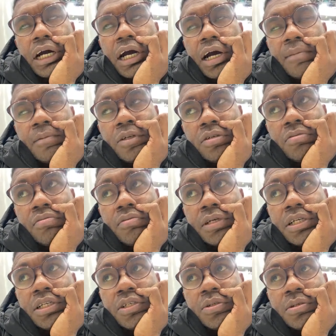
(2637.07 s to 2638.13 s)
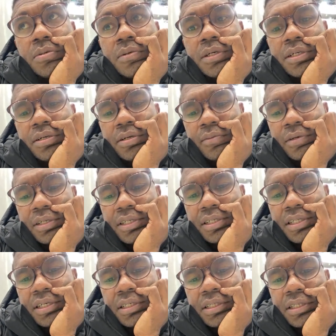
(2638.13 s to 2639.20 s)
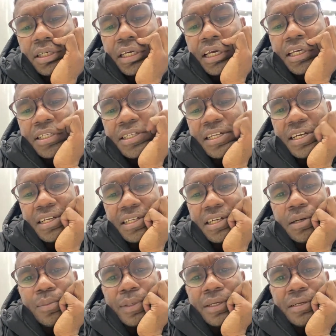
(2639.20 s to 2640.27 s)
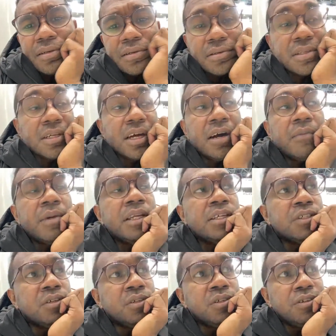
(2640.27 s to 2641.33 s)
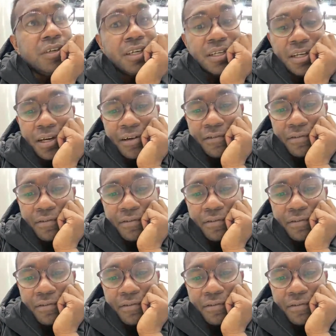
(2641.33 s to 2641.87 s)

I'm not really sure what's the case like now, but the government is not doing enough.